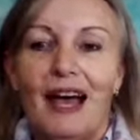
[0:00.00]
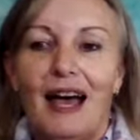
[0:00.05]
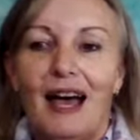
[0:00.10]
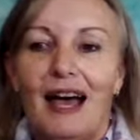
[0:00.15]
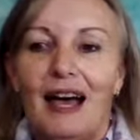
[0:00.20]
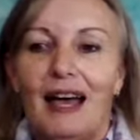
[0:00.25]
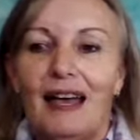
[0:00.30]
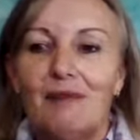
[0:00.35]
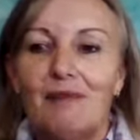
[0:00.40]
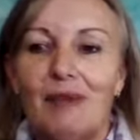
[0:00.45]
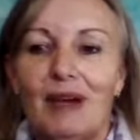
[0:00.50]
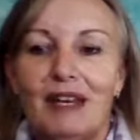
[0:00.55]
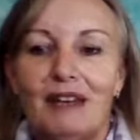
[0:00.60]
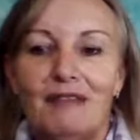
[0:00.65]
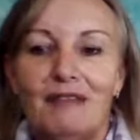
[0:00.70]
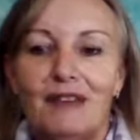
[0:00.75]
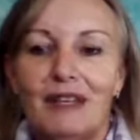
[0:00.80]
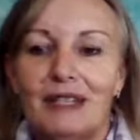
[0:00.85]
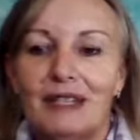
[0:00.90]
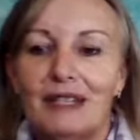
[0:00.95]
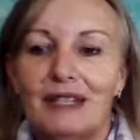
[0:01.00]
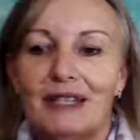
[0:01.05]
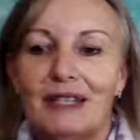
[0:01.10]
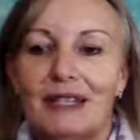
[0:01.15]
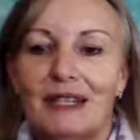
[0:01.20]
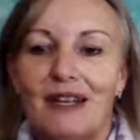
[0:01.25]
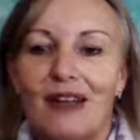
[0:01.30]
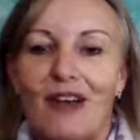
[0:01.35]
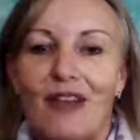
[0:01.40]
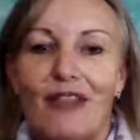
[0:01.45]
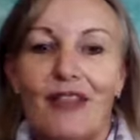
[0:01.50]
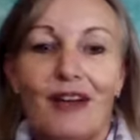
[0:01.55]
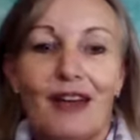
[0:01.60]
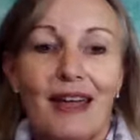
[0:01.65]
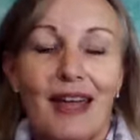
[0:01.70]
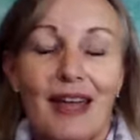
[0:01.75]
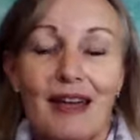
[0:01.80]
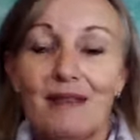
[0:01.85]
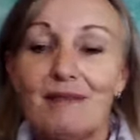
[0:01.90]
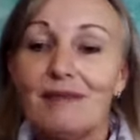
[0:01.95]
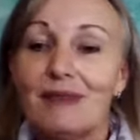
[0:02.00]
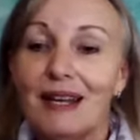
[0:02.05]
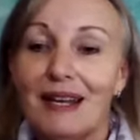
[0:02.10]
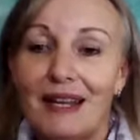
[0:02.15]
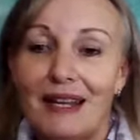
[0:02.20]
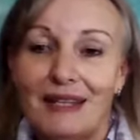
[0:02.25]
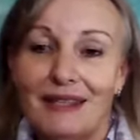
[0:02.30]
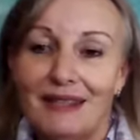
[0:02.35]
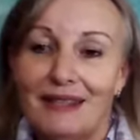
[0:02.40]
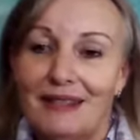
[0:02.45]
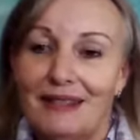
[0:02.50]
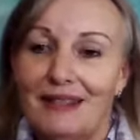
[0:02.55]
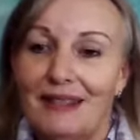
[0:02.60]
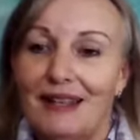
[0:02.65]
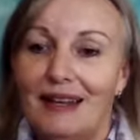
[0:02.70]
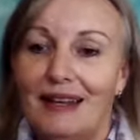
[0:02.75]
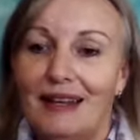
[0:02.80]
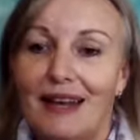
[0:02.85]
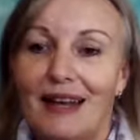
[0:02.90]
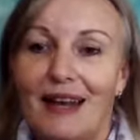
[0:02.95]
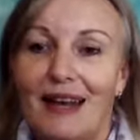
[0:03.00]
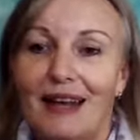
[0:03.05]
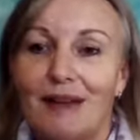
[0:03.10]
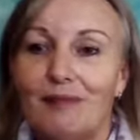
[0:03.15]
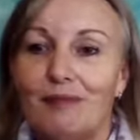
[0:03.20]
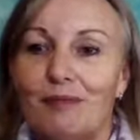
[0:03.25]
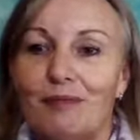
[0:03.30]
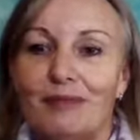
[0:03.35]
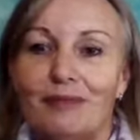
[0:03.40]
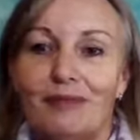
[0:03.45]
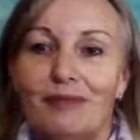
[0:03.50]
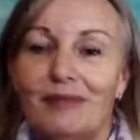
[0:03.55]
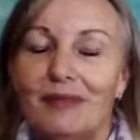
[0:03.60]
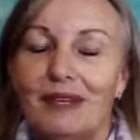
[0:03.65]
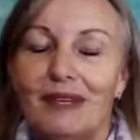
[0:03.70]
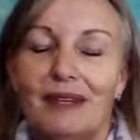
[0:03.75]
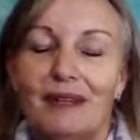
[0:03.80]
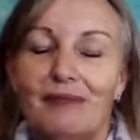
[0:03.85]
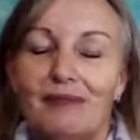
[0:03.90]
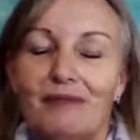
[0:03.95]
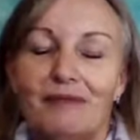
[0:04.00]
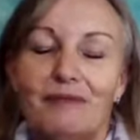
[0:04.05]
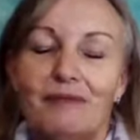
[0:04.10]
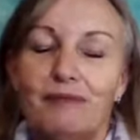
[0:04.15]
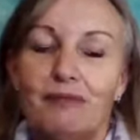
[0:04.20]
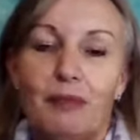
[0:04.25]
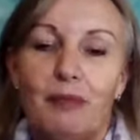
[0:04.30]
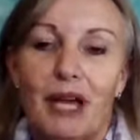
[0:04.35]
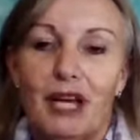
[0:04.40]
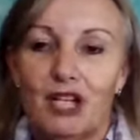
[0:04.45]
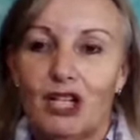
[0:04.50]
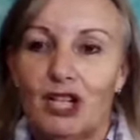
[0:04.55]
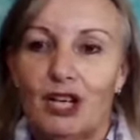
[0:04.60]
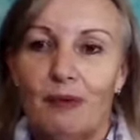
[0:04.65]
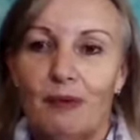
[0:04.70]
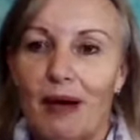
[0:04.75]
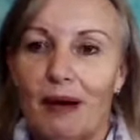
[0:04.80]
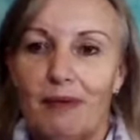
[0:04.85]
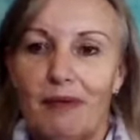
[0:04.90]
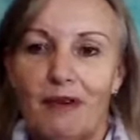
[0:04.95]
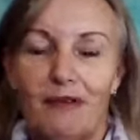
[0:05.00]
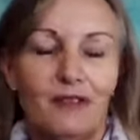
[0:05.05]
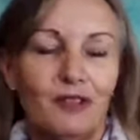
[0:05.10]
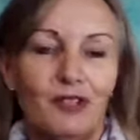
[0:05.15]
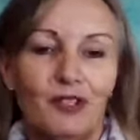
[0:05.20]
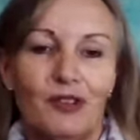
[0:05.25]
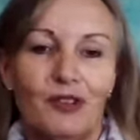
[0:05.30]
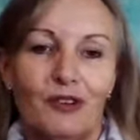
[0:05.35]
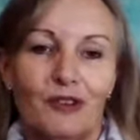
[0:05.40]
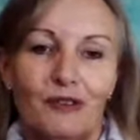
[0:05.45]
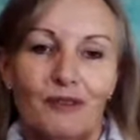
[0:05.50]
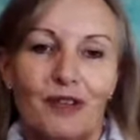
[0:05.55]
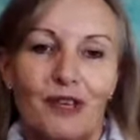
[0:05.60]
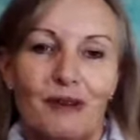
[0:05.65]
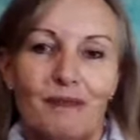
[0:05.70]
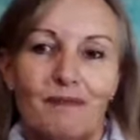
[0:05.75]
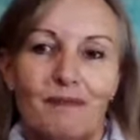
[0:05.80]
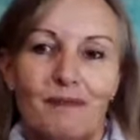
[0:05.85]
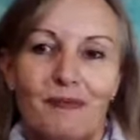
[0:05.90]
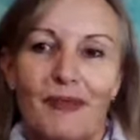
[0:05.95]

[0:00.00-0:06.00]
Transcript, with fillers: I manifested the camera lenses that I'm I'm passionate about my photography.